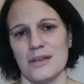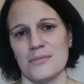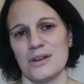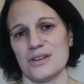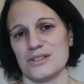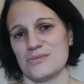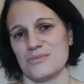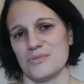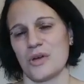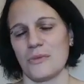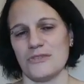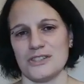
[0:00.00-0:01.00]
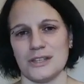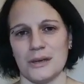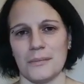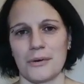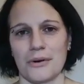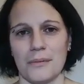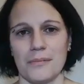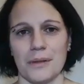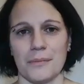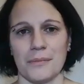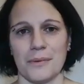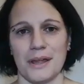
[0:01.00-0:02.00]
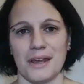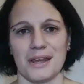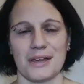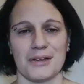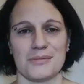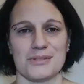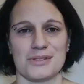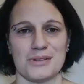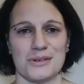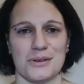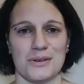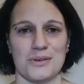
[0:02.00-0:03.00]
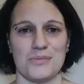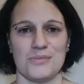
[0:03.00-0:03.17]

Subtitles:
But it's obviously a problem when it comes to